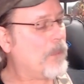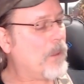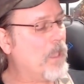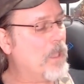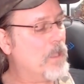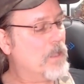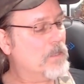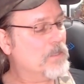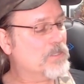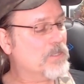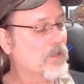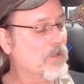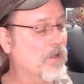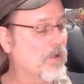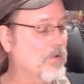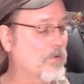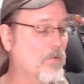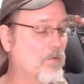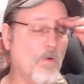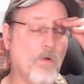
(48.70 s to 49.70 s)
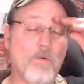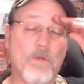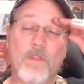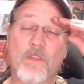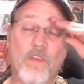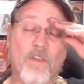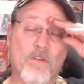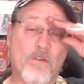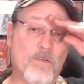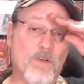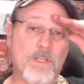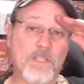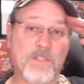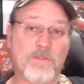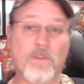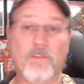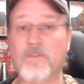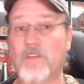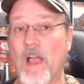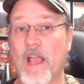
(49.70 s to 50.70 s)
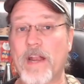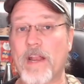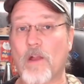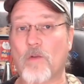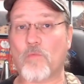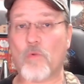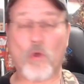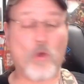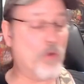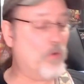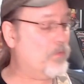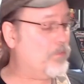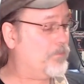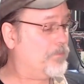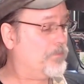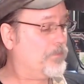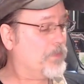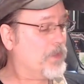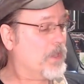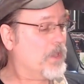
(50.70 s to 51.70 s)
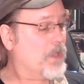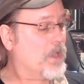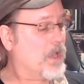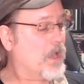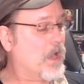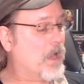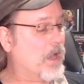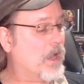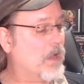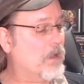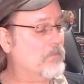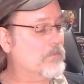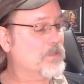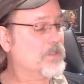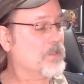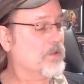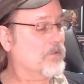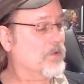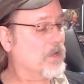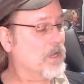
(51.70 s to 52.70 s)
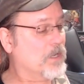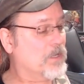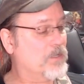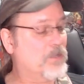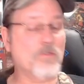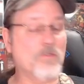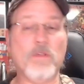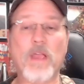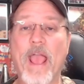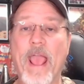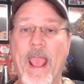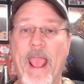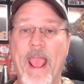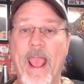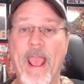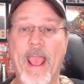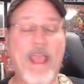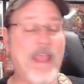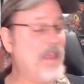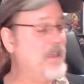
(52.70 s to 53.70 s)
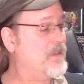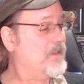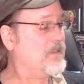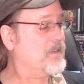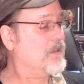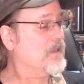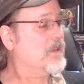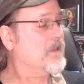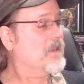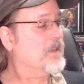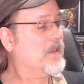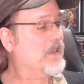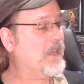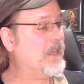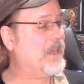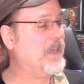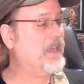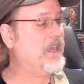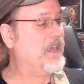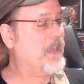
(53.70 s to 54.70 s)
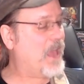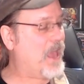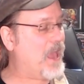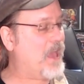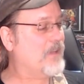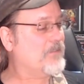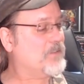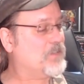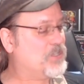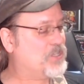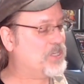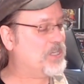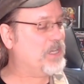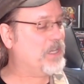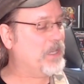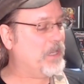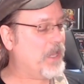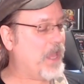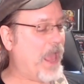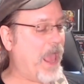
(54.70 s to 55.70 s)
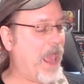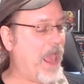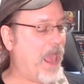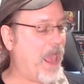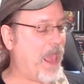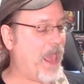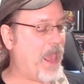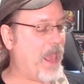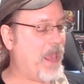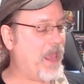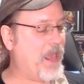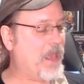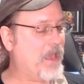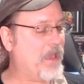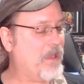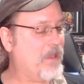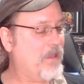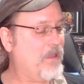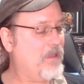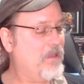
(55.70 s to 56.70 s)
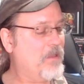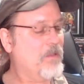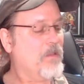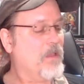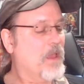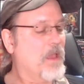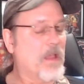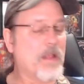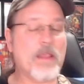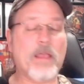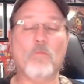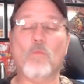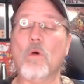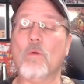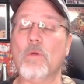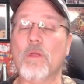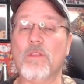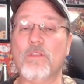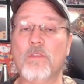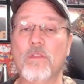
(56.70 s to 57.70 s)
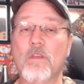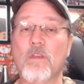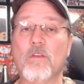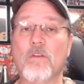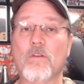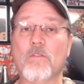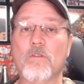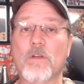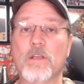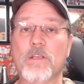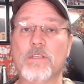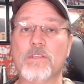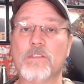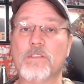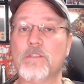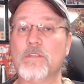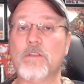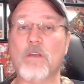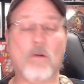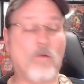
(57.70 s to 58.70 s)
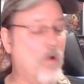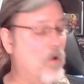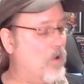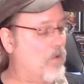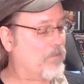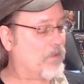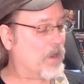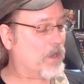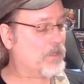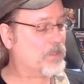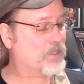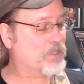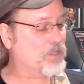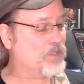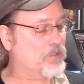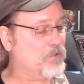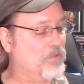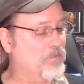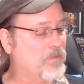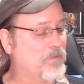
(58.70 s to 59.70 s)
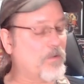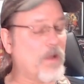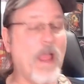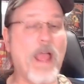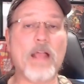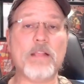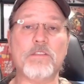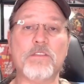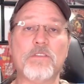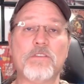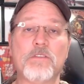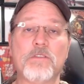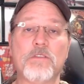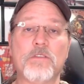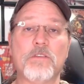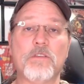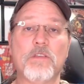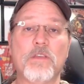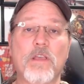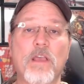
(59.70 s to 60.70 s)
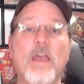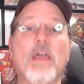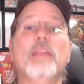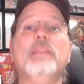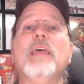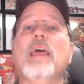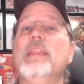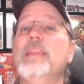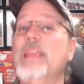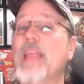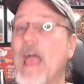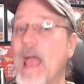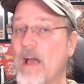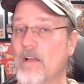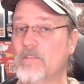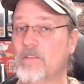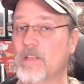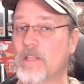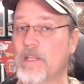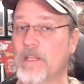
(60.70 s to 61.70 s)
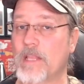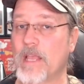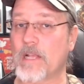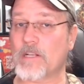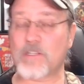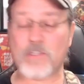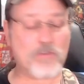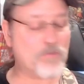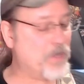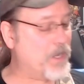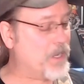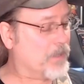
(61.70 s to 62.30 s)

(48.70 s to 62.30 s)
So what we do is we find our root. So we're going to do A, E, F, G, A. And then what we do is go over 2 frets and then down to the next string.